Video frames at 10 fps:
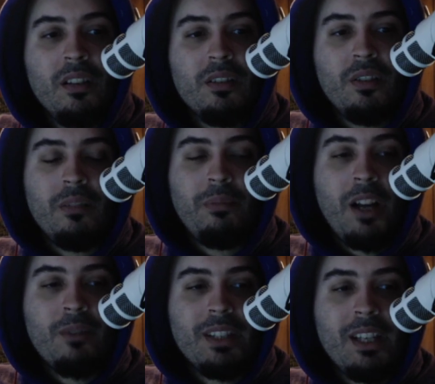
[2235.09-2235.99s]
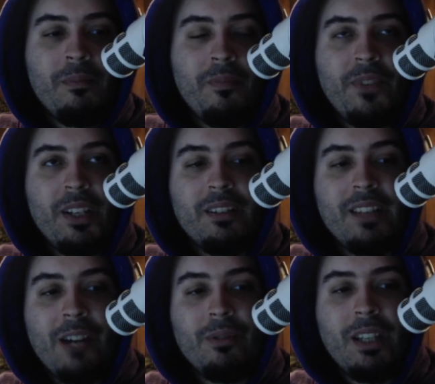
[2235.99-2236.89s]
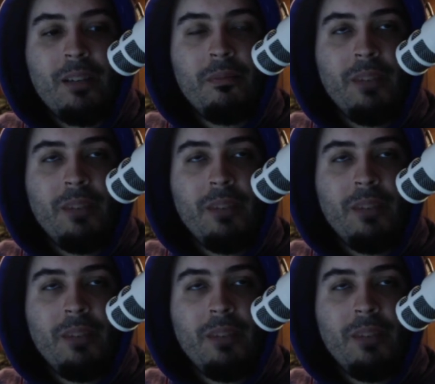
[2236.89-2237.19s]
So you could block with them, you could attack with them,